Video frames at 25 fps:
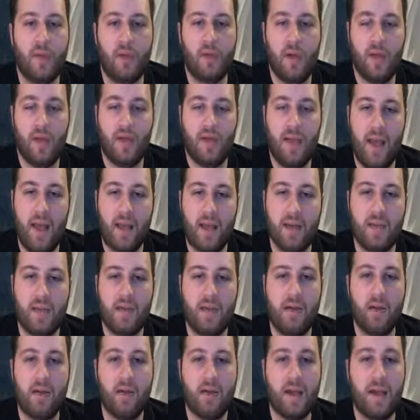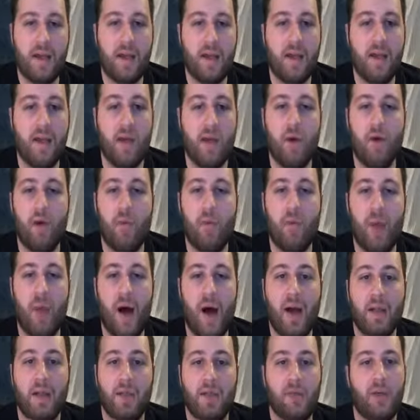At tag sales I could get a whole
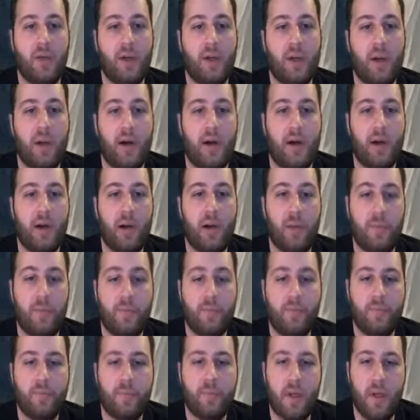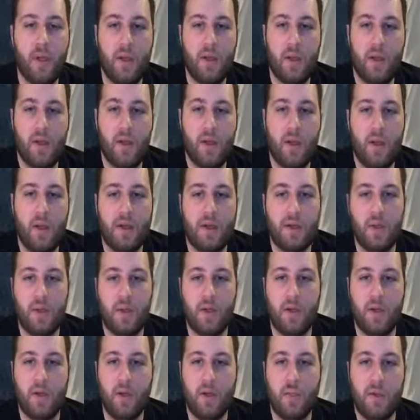box for $1. At some of
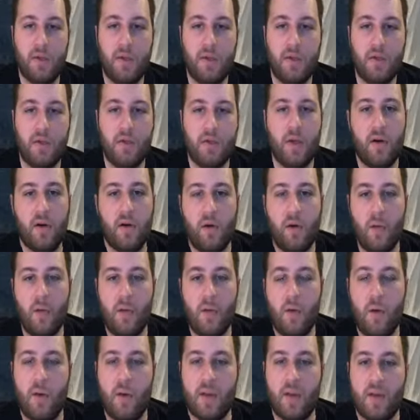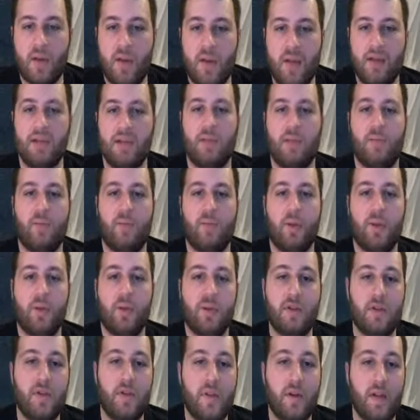the Goodwills they're a little bit more expensive, but
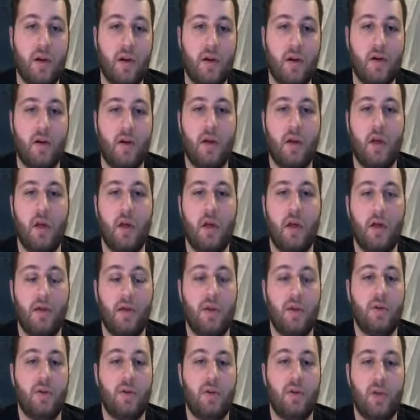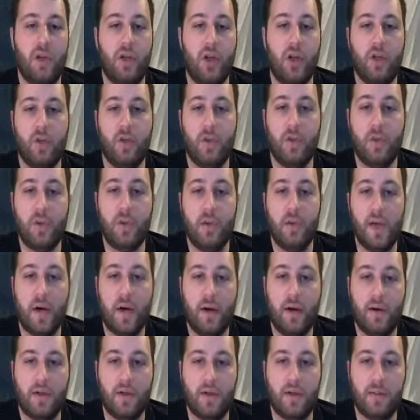they're still usually under
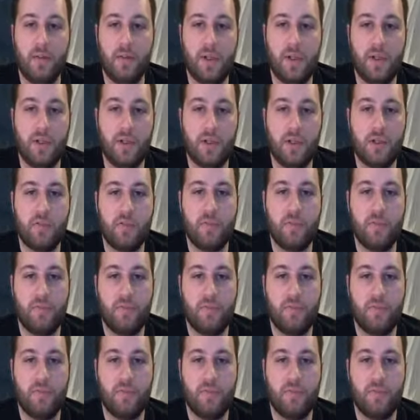$3, which